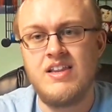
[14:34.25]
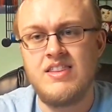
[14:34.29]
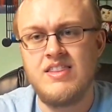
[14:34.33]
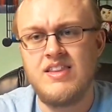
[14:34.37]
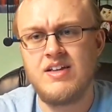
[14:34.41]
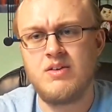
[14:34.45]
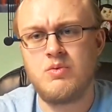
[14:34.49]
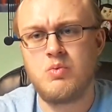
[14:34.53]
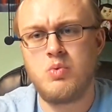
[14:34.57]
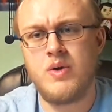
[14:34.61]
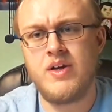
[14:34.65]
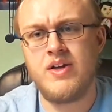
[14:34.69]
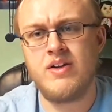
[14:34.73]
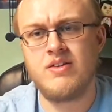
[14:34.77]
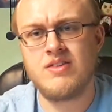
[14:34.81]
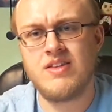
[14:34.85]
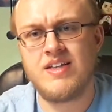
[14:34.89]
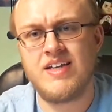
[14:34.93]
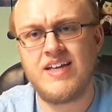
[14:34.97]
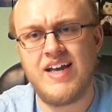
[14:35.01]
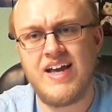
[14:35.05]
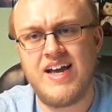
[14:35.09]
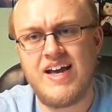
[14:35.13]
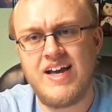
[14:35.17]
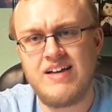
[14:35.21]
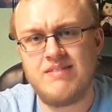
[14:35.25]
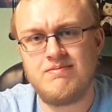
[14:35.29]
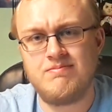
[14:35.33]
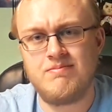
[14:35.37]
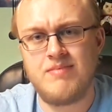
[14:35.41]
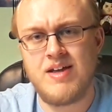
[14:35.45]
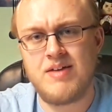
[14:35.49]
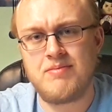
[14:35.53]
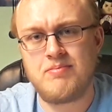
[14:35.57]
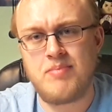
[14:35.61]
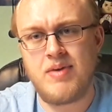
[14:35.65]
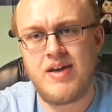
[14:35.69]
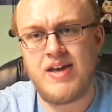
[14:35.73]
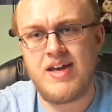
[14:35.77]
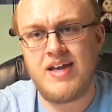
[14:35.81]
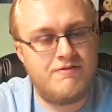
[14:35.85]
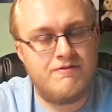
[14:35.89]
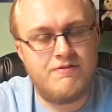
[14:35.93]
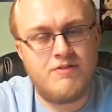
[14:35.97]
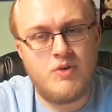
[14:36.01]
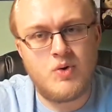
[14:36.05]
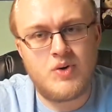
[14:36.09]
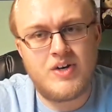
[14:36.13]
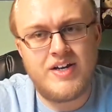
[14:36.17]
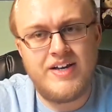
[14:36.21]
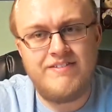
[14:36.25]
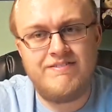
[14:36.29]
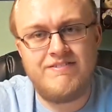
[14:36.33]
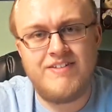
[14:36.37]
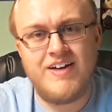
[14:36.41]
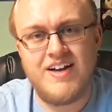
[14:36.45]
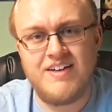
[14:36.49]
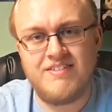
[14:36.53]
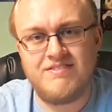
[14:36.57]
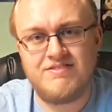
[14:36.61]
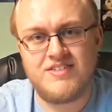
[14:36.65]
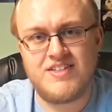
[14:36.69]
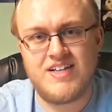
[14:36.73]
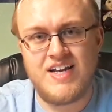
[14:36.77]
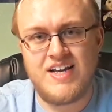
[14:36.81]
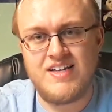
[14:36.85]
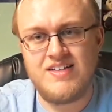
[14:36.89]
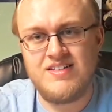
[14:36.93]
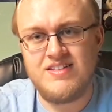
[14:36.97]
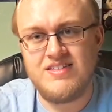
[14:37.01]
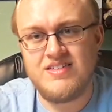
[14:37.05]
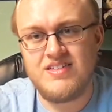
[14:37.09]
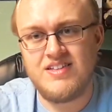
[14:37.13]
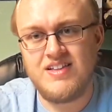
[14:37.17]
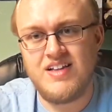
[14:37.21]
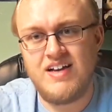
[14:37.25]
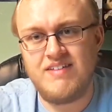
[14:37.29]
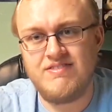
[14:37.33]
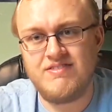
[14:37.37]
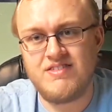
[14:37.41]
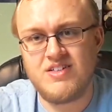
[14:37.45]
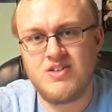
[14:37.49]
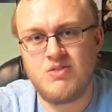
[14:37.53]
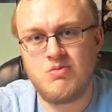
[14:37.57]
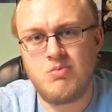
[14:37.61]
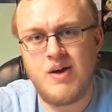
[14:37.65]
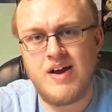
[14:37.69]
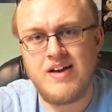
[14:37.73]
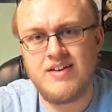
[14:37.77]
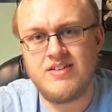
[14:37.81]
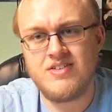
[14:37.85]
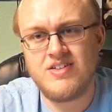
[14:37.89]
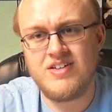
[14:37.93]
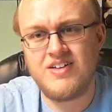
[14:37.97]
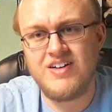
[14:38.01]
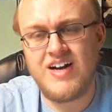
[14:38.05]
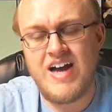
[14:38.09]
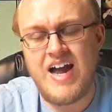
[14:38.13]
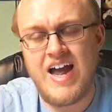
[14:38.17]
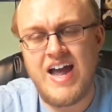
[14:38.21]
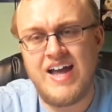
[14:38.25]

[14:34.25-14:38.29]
I think we only had maybe 45 days left to render,